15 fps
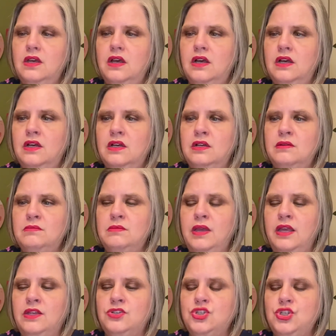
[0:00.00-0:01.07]
Um,
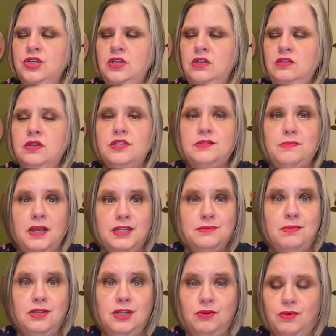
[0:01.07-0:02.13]
and she does Mask
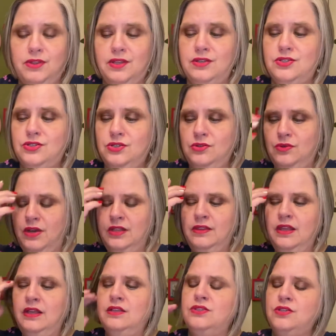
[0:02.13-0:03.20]
Monday with us too. And
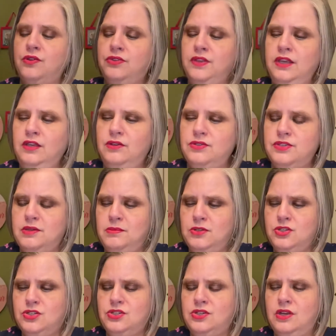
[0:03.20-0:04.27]
that, so thank you so
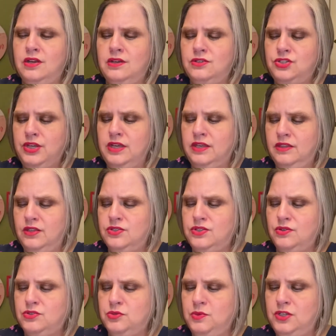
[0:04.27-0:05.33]
much, uh, Jackie. That's
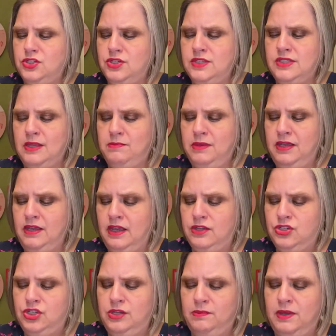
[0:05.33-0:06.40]
so sweet. She sent me a
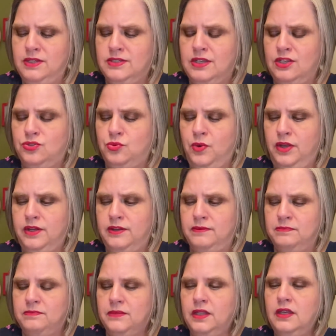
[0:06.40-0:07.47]
sheet mask as
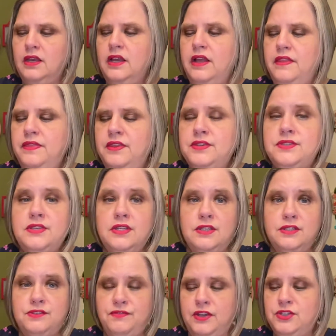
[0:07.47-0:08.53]
well. This
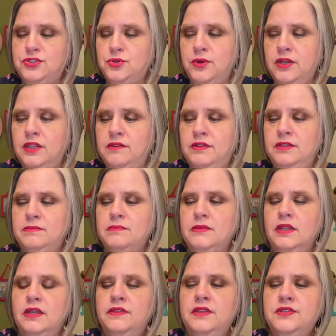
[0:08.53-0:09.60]
is Facetory. I love it.
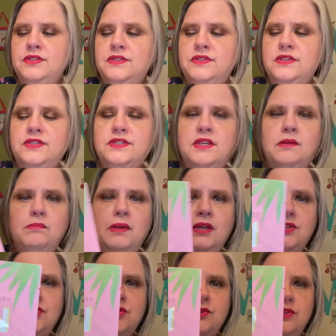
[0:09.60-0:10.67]
This is the
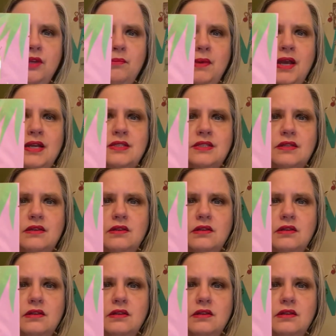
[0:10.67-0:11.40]
Sunbase Soothing Mask.